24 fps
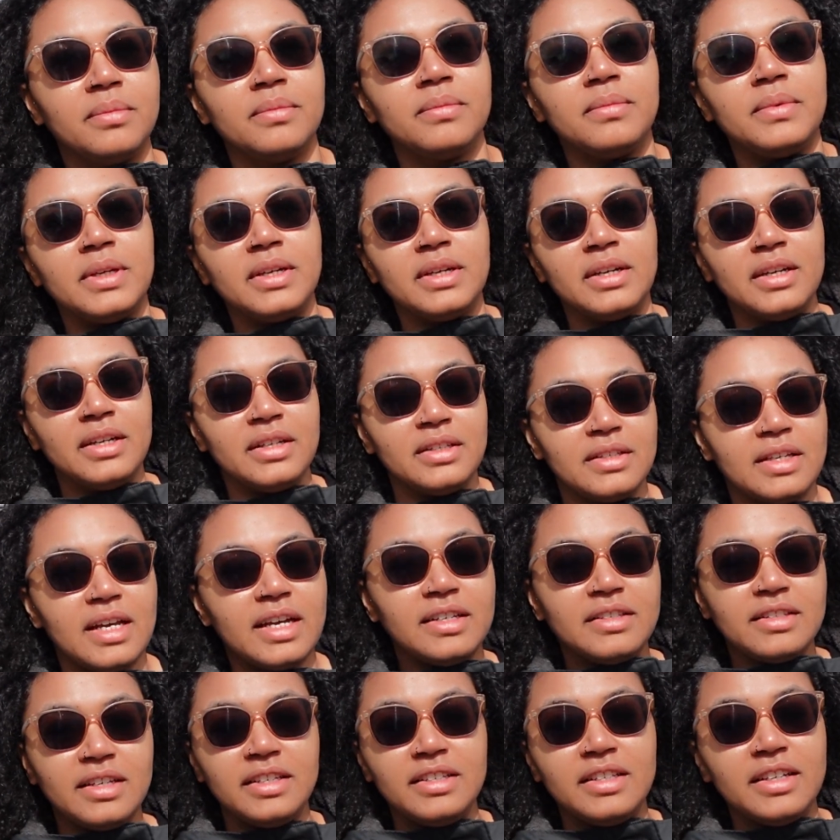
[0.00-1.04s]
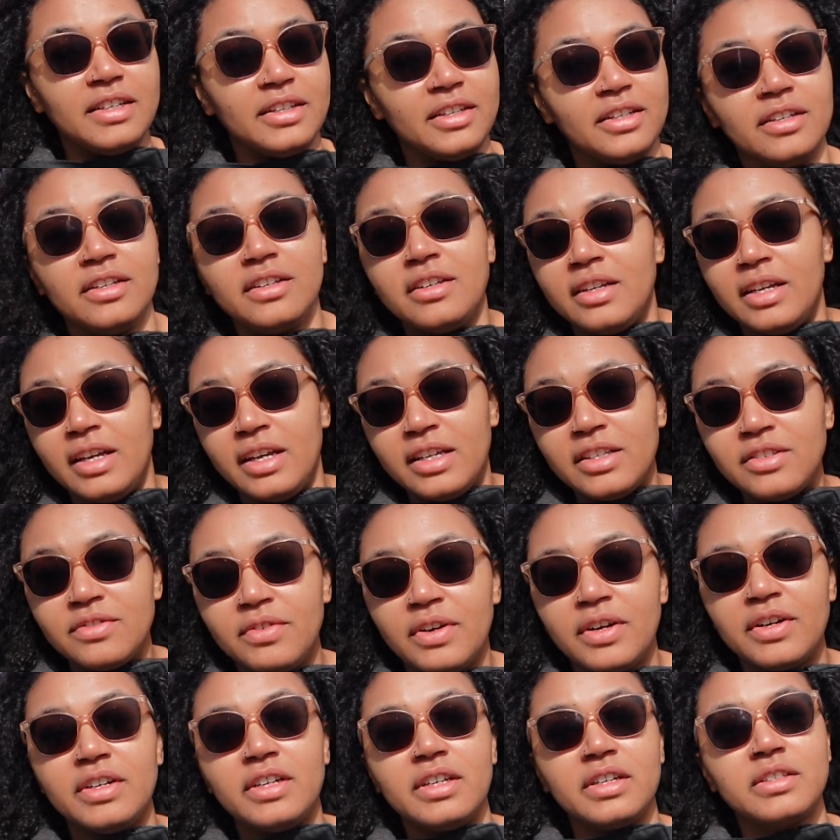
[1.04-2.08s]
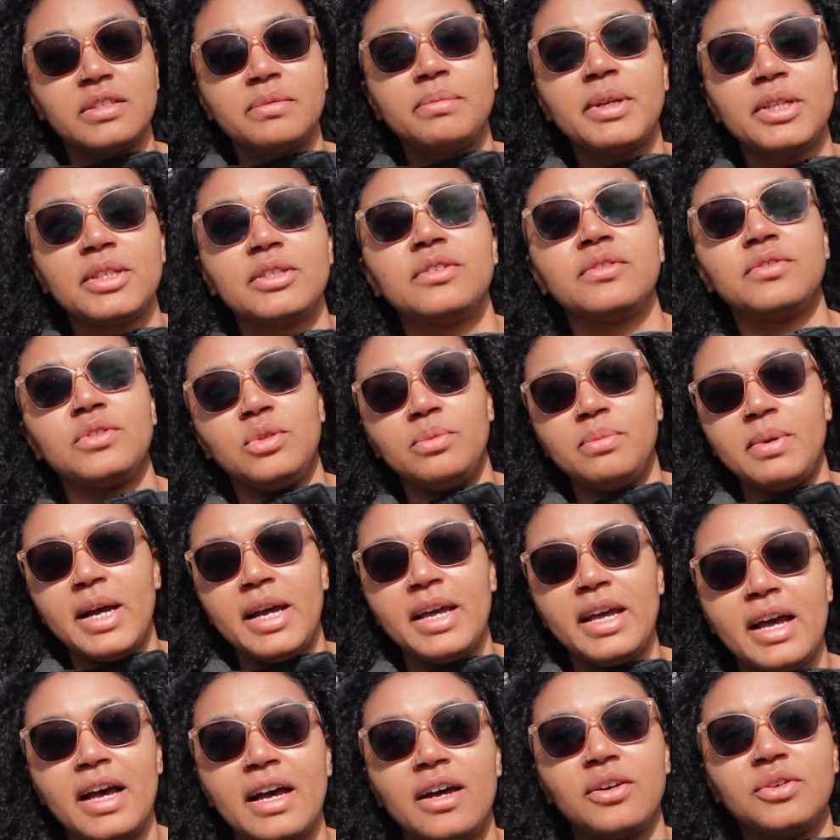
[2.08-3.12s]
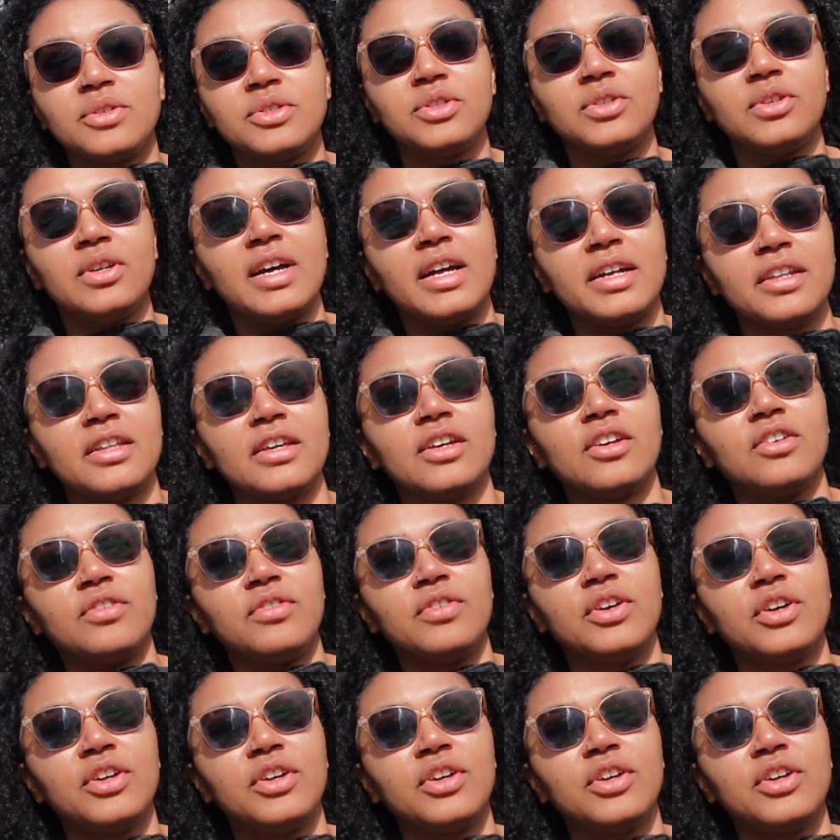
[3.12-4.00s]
Because as I said, it's very expensive to buy a house. You got to think of